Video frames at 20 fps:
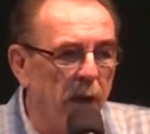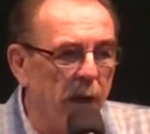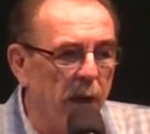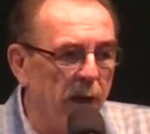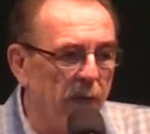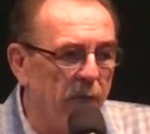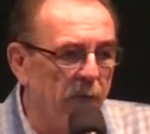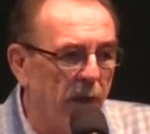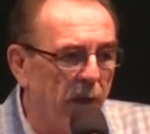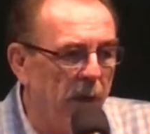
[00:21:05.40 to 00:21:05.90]

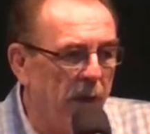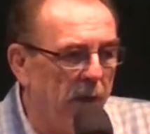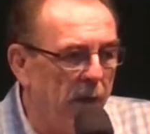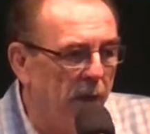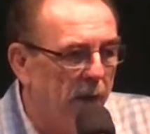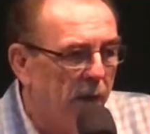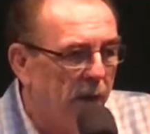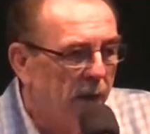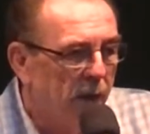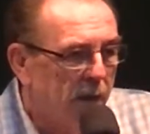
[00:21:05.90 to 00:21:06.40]
have
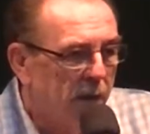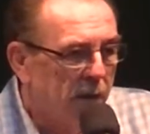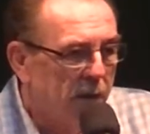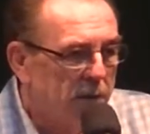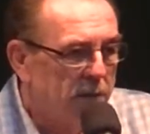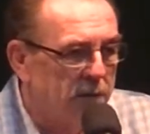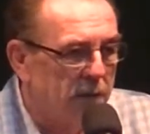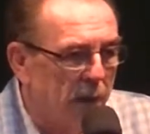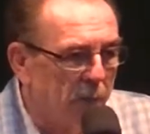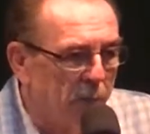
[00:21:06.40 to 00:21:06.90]
a
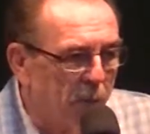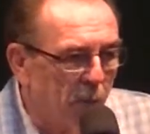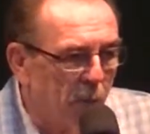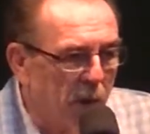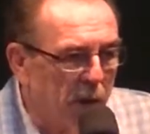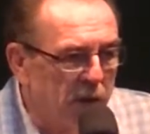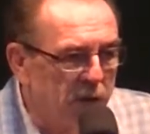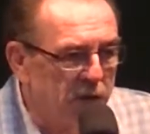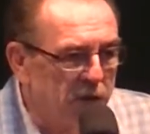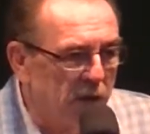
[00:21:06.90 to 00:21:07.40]

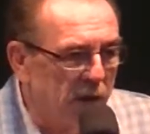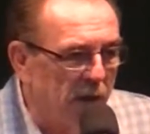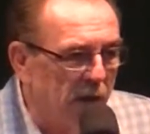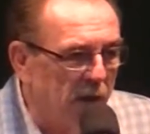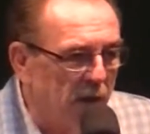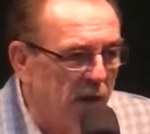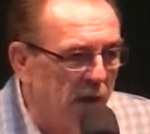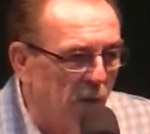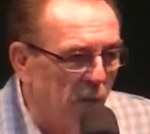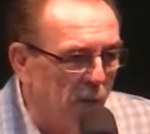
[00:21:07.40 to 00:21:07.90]
separation
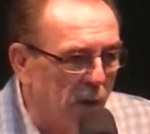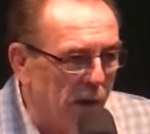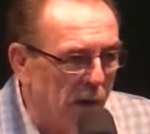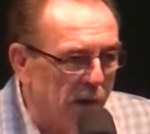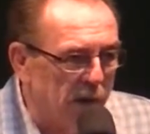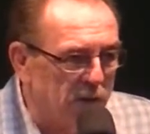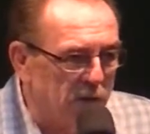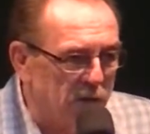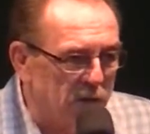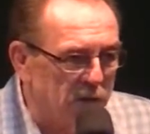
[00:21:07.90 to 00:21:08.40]
in your
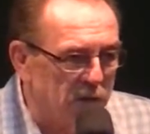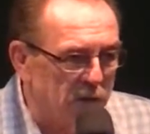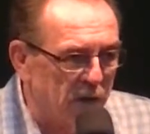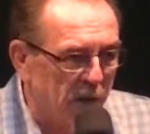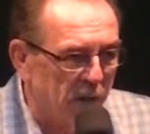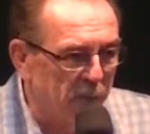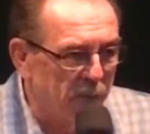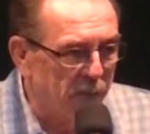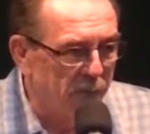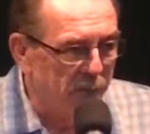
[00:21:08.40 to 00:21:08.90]

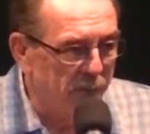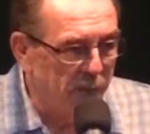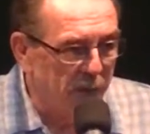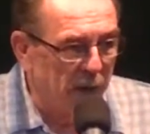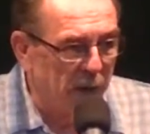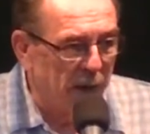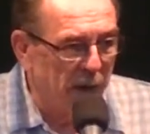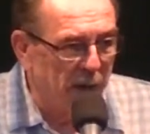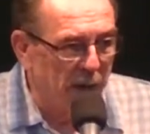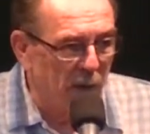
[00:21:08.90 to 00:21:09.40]
relationship.
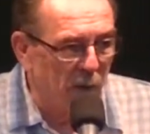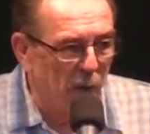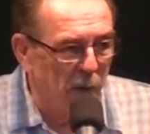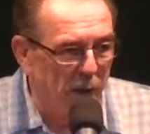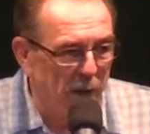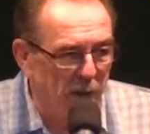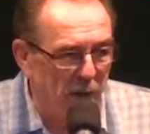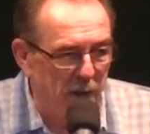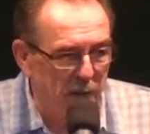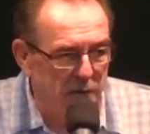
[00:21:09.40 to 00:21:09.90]
Can I get a
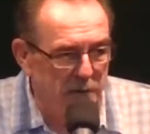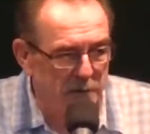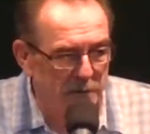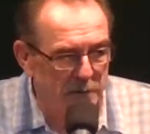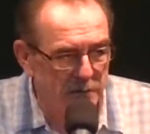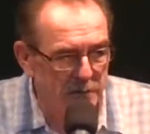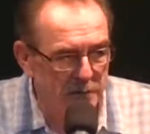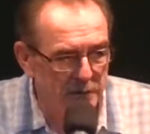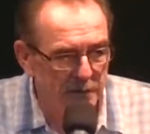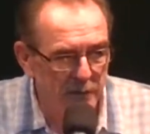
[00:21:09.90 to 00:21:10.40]

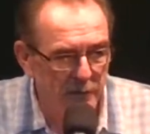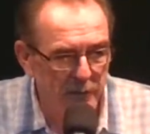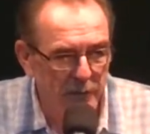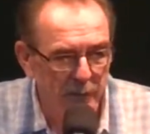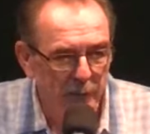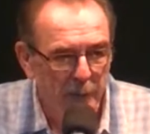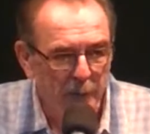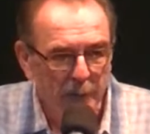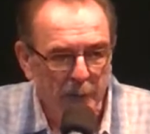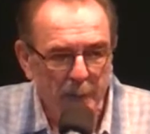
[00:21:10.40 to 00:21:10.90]
witness?
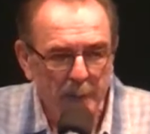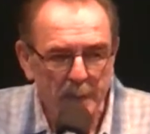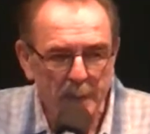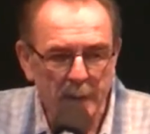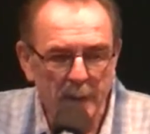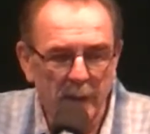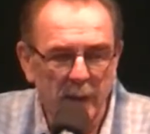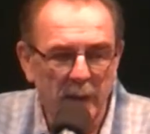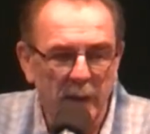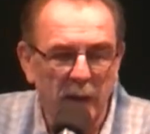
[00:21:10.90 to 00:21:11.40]

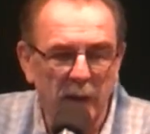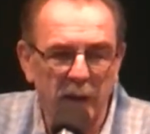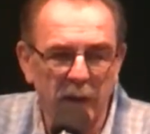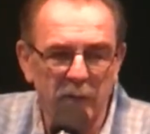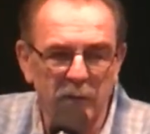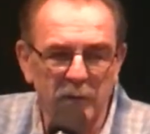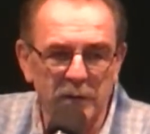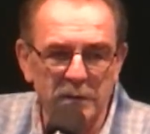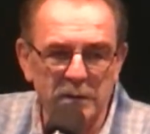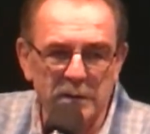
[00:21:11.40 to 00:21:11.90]
I
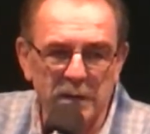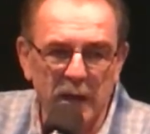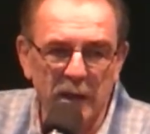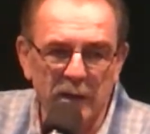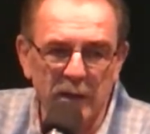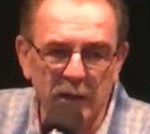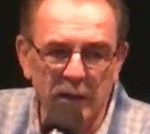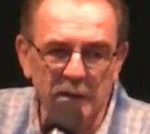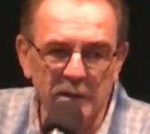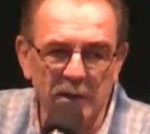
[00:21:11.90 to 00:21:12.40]
even
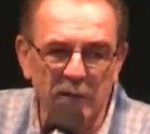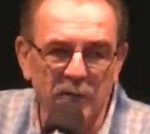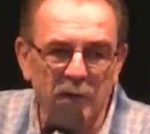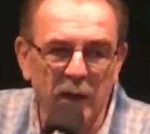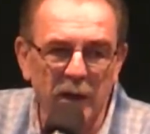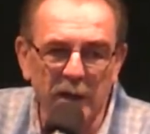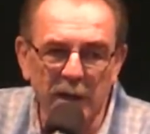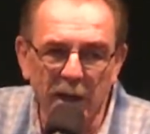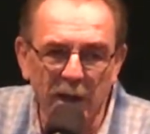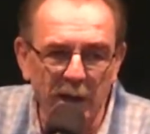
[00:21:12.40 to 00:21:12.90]
say this if
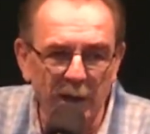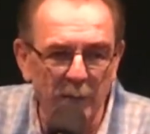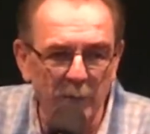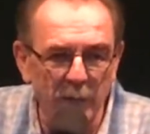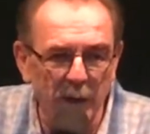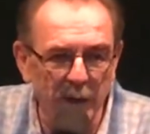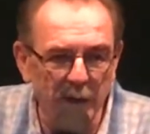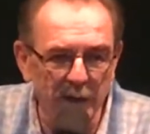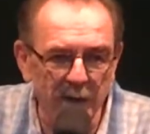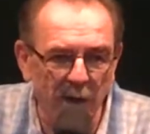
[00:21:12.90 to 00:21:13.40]
I yell at
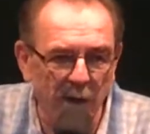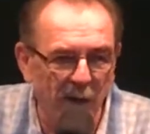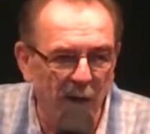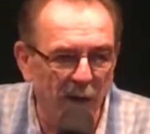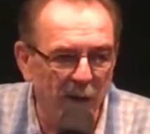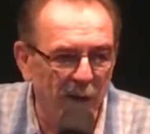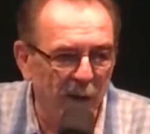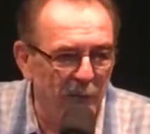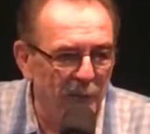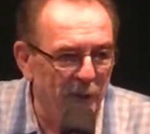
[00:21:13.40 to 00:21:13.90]
my
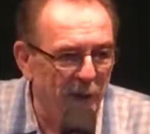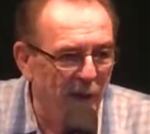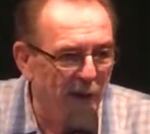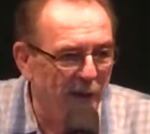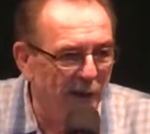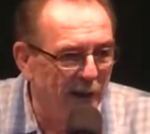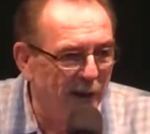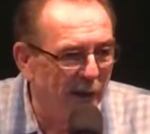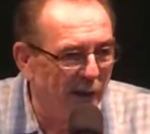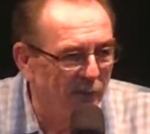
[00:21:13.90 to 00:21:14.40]
dog, I'm
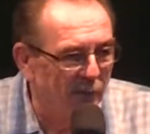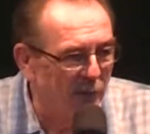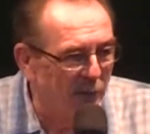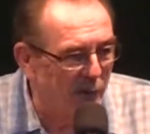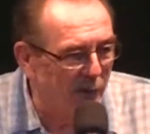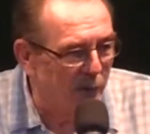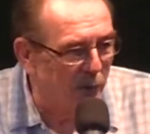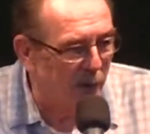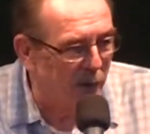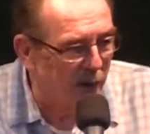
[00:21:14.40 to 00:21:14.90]
not going to have a
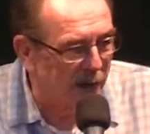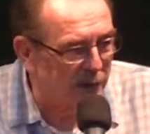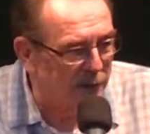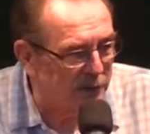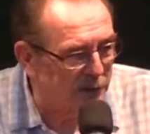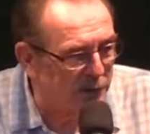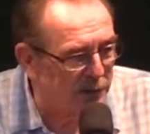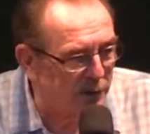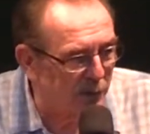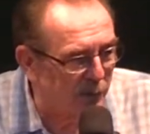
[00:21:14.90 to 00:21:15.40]
good
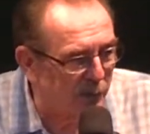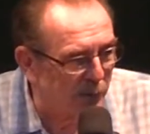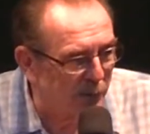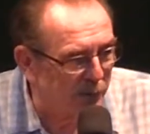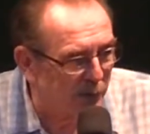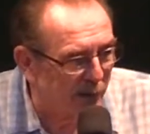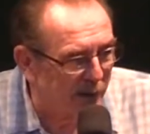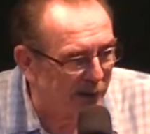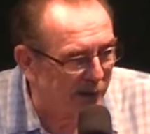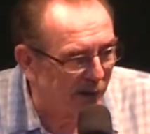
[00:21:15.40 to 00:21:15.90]
relationship
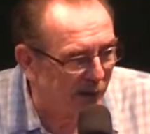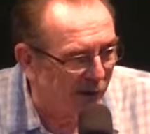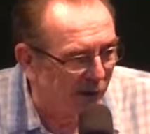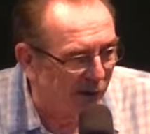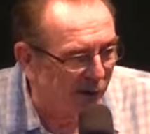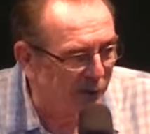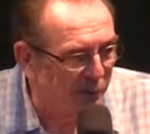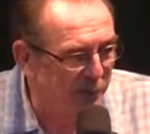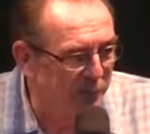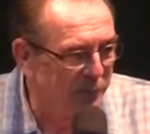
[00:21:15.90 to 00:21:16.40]
with my
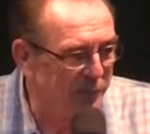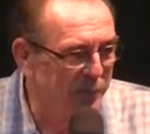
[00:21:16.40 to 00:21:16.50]
dog.